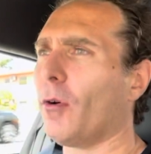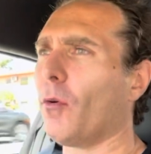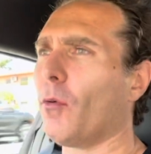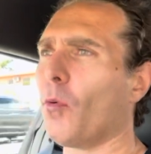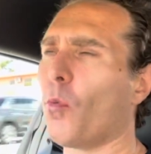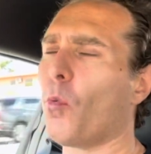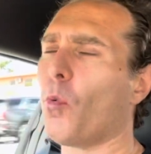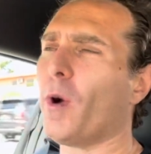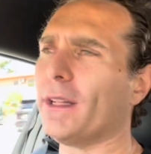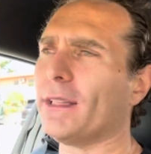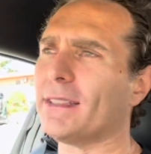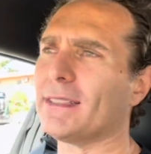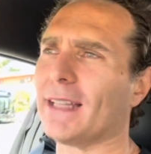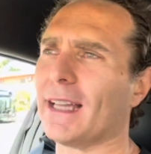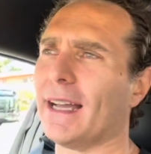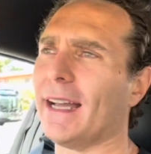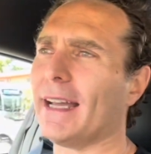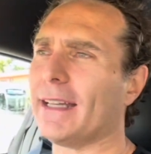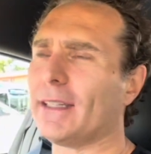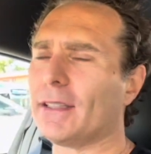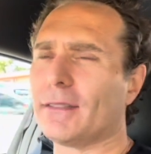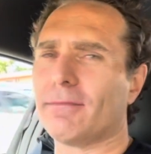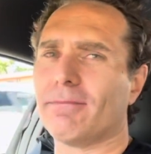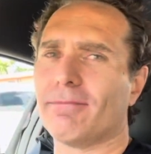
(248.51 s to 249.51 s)
What
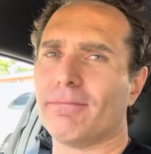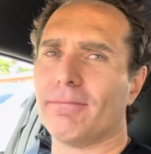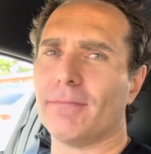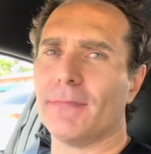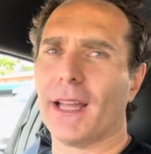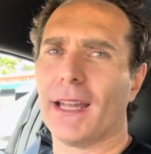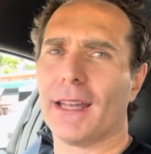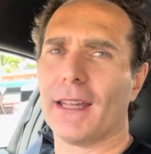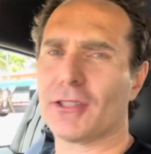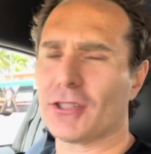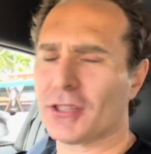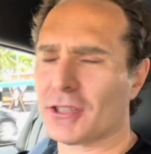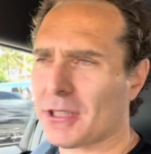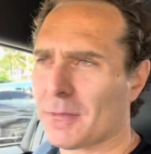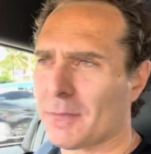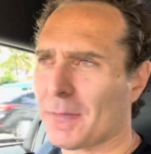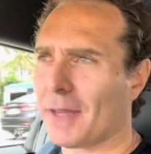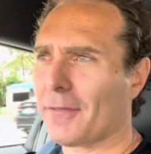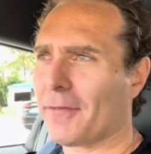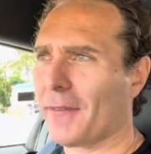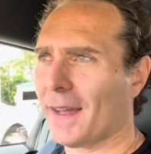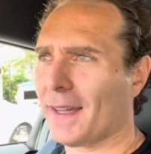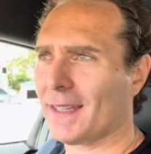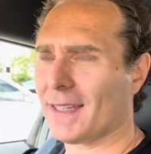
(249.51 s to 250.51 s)
I'm not such a
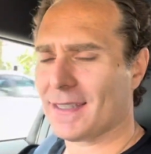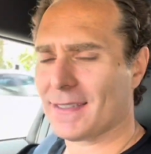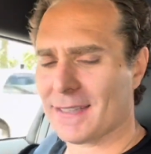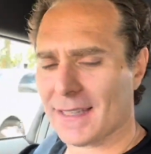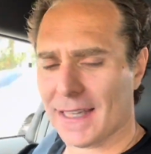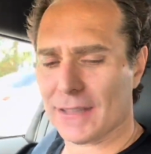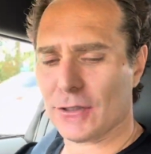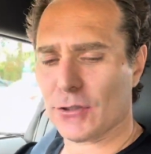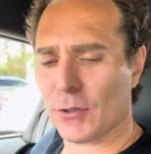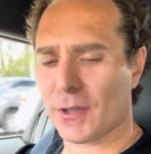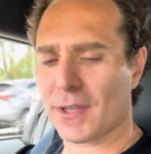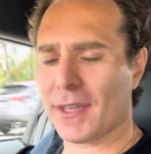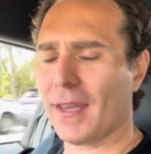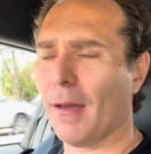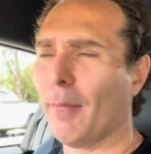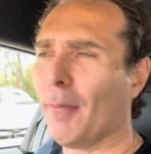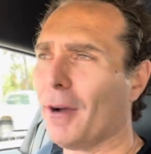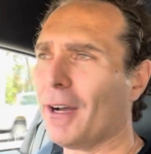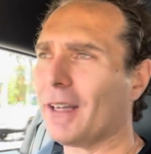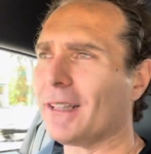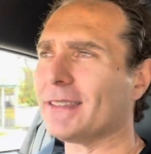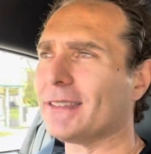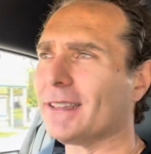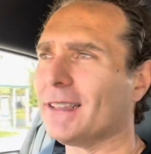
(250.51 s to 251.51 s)
big fan is that the
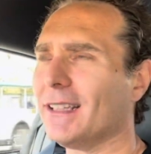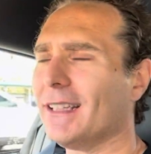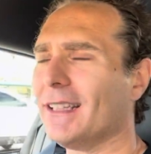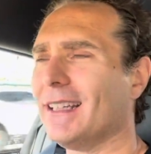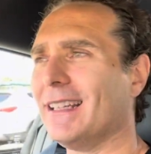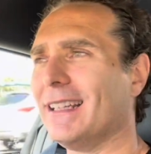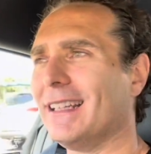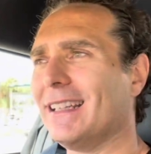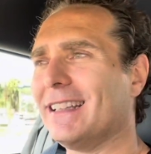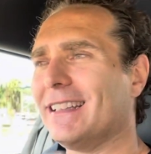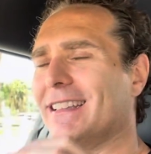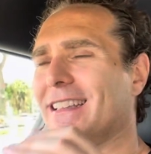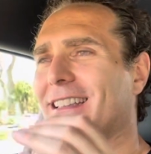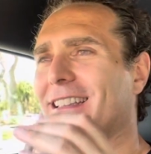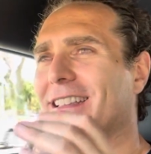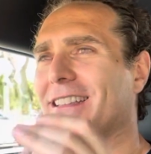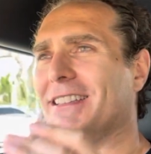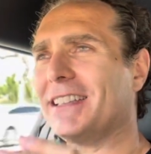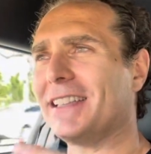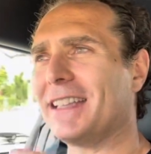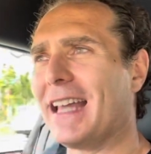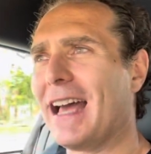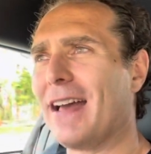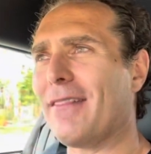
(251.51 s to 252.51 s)
gearbox
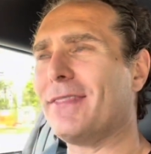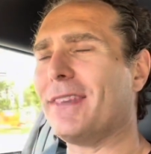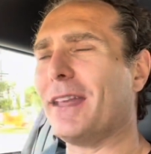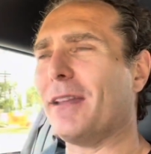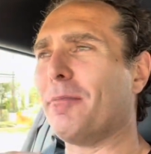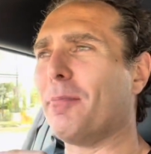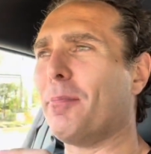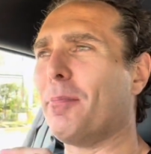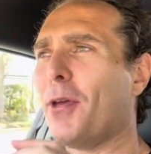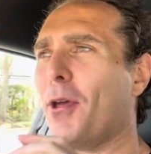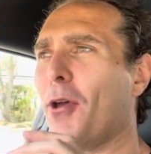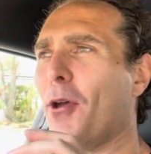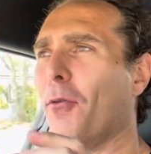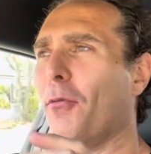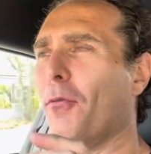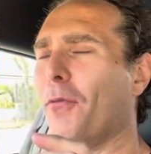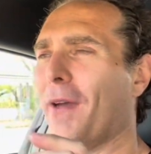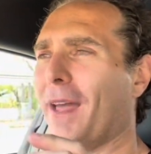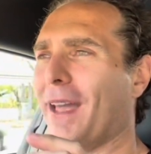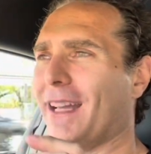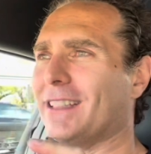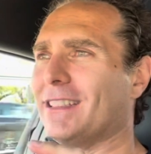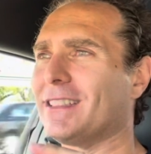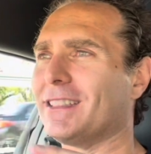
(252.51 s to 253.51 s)
doesn't have that
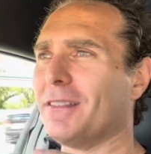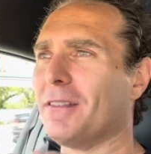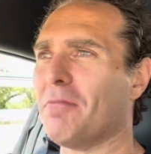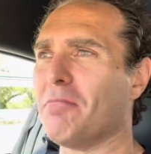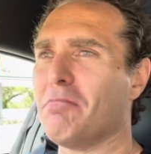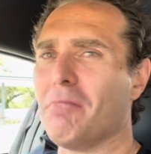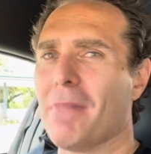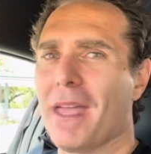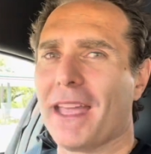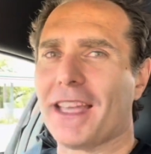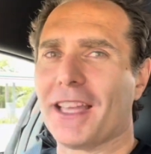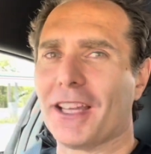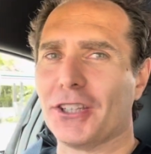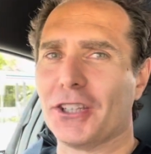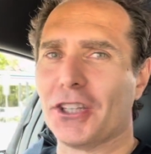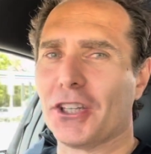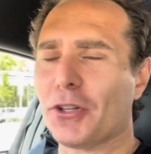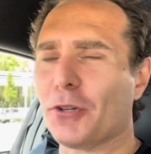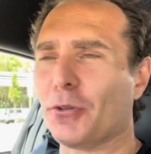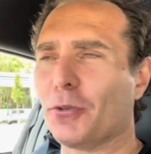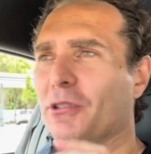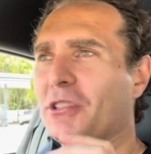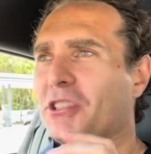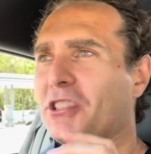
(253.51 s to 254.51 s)
perfect
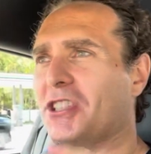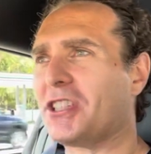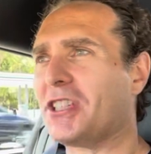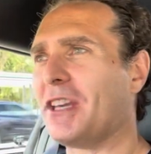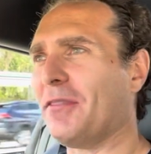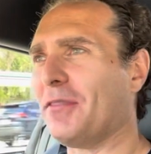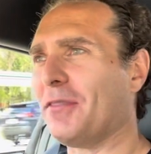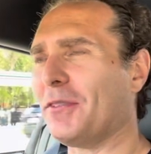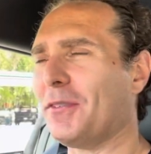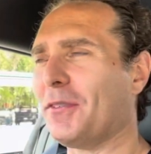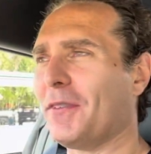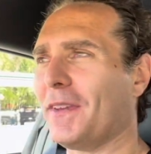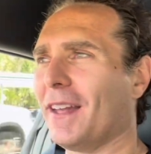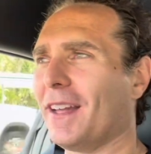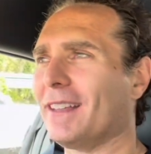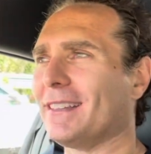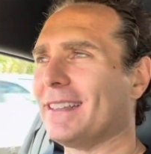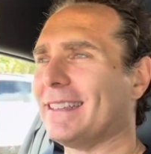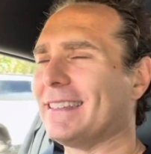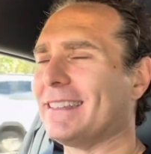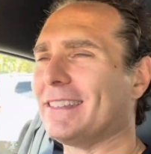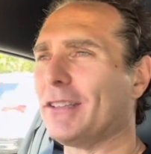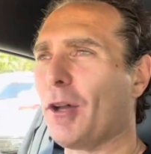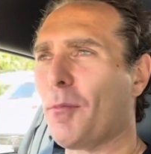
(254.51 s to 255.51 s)
mechanical shift feel
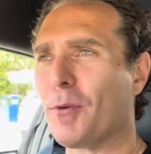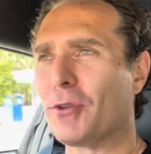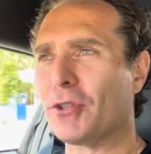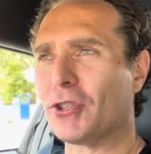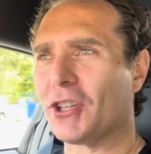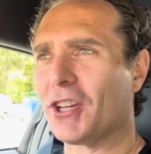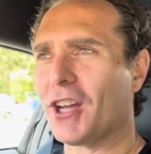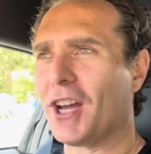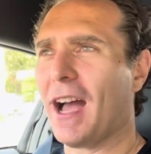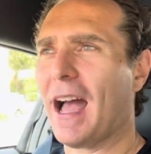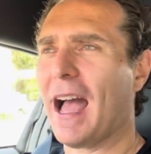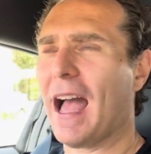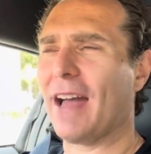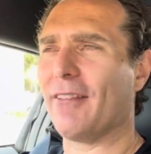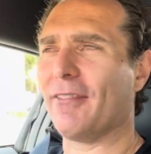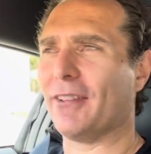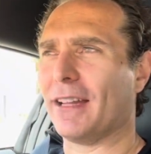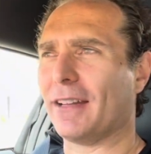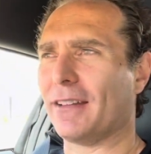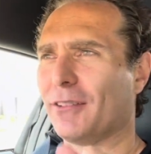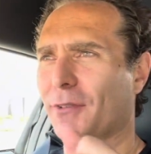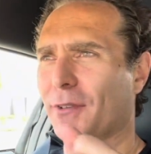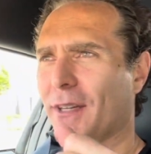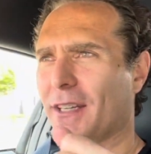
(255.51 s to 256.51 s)
that some other cars have,
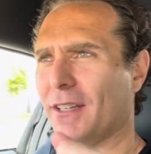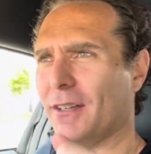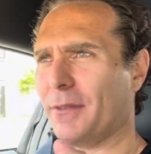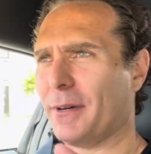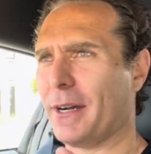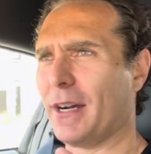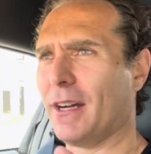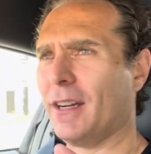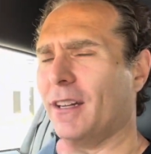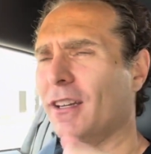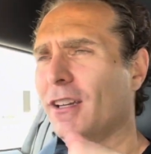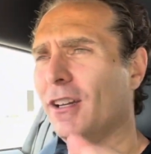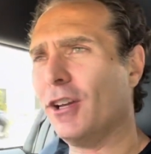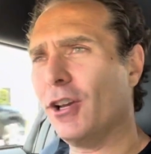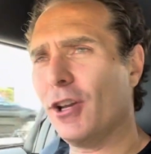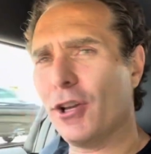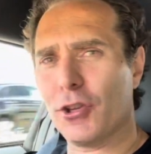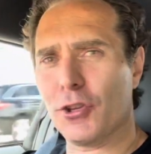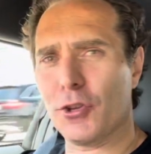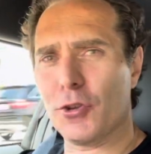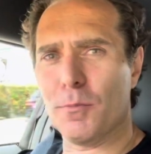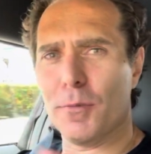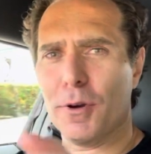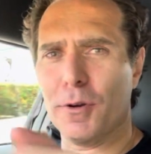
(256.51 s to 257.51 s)
like where
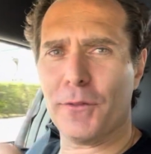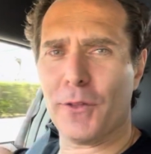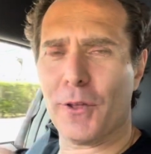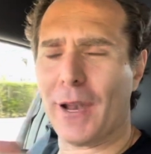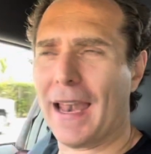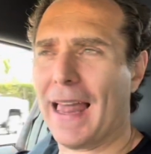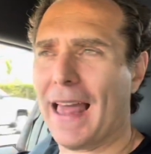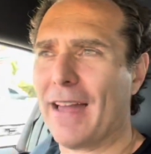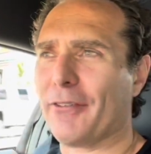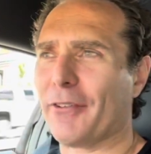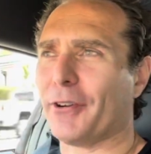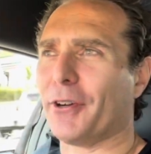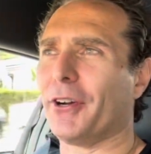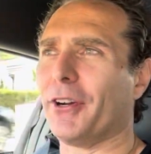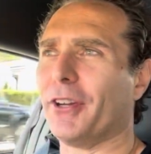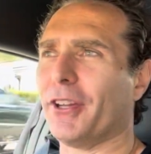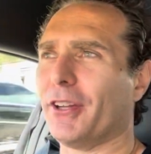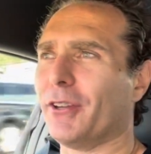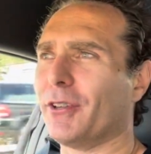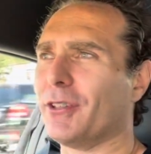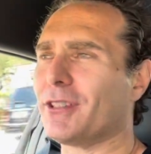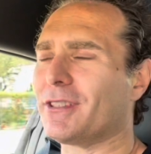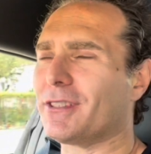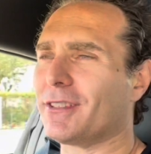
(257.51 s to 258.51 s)
you move the lever,
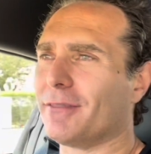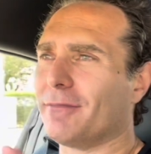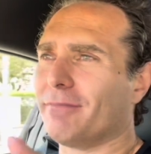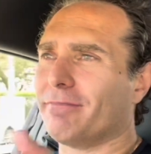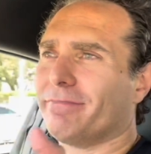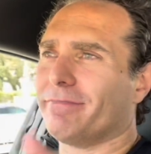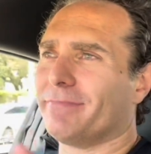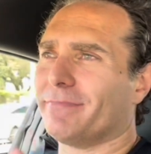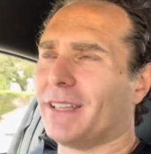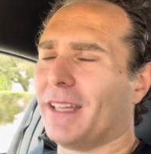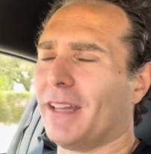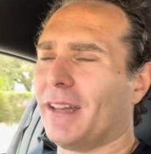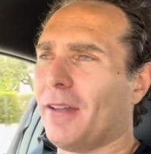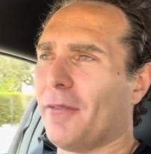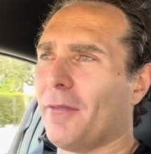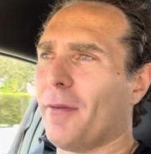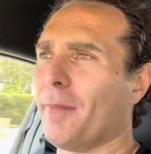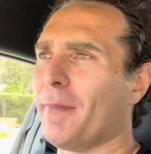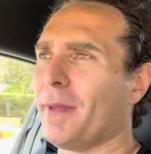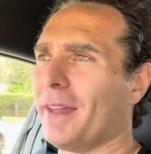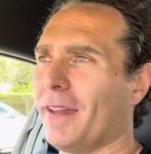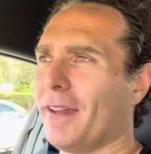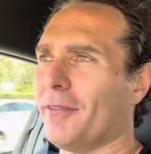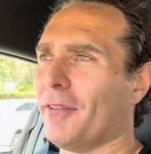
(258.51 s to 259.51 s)
it's kind of a
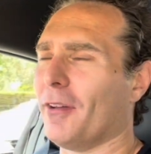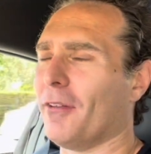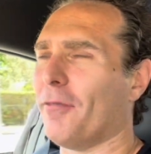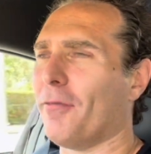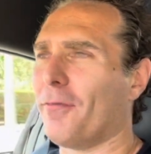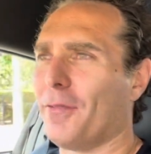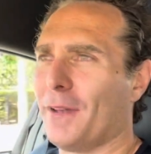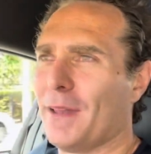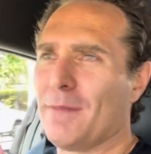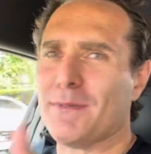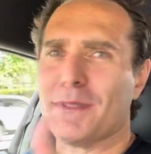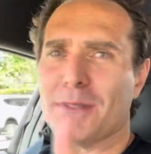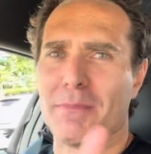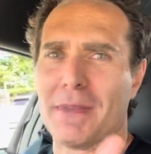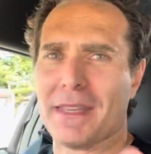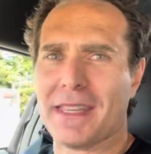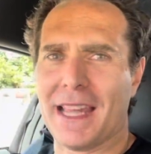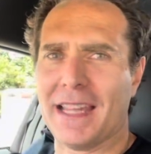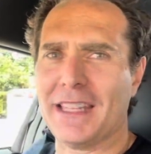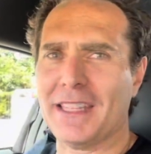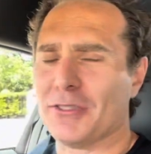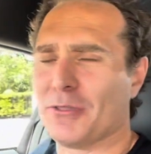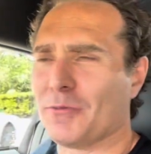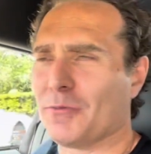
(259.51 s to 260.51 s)
bit of a flimsy
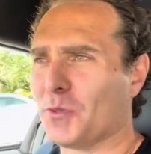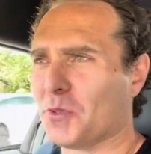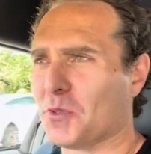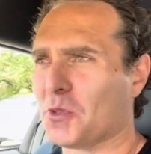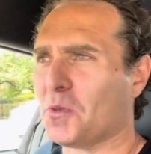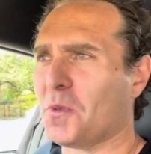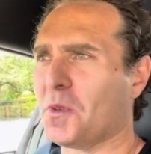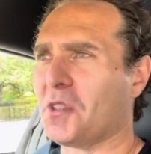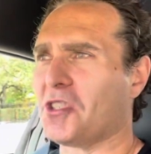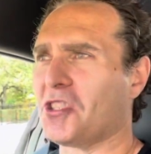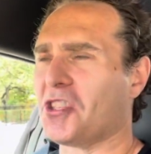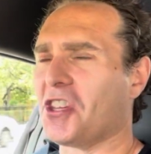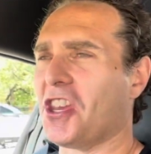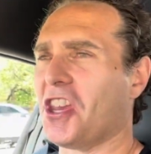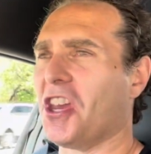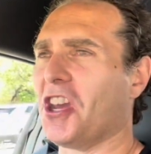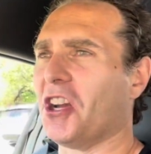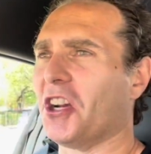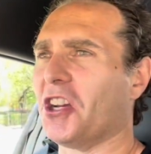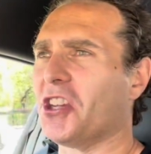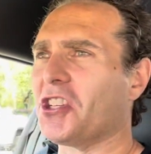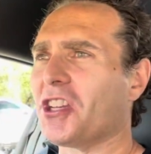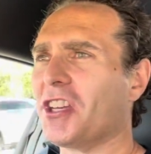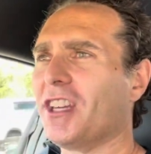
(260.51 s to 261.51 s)
mechanism to switch
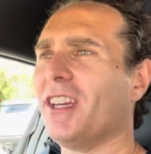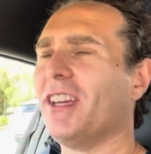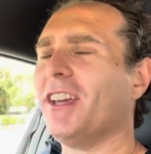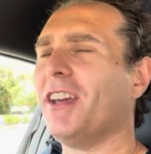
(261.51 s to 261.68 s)
gears,